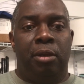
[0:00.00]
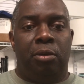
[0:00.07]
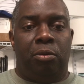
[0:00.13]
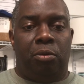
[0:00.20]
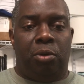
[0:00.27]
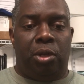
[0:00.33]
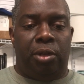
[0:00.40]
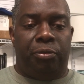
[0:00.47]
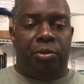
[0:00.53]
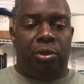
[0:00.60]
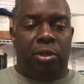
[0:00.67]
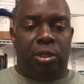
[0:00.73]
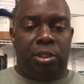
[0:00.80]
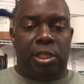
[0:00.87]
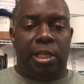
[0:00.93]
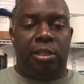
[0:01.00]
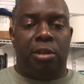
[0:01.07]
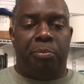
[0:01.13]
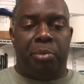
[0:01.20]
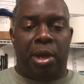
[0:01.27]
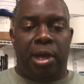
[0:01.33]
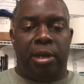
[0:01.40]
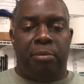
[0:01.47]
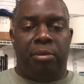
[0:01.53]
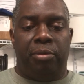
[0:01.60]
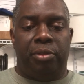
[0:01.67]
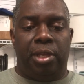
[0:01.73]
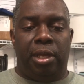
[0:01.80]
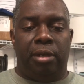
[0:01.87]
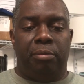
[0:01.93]
well, if you looked at the bottom of
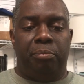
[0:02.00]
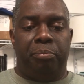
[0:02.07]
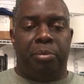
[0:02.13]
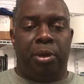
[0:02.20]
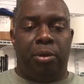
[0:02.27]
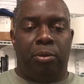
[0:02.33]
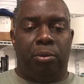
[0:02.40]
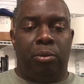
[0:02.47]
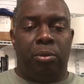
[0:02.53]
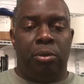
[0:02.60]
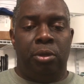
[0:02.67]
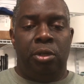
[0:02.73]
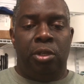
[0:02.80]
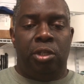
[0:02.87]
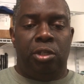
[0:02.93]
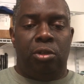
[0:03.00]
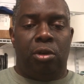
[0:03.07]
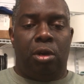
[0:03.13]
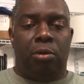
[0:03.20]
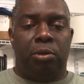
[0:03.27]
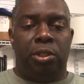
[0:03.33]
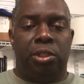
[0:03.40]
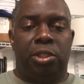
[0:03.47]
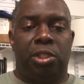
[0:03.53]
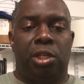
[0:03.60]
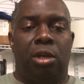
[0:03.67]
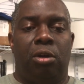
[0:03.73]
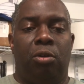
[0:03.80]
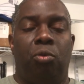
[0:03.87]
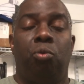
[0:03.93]
that bowl, you always
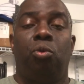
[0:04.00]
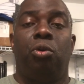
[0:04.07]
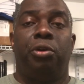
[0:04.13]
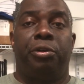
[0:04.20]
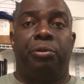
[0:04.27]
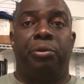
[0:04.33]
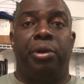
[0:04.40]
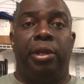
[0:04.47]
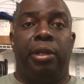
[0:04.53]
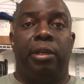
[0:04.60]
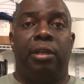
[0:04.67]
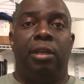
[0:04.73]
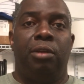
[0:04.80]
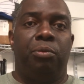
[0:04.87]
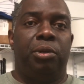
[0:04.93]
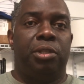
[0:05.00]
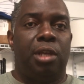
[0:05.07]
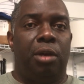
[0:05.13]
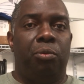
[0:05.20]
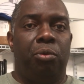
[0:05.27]
saw a water ring. And what that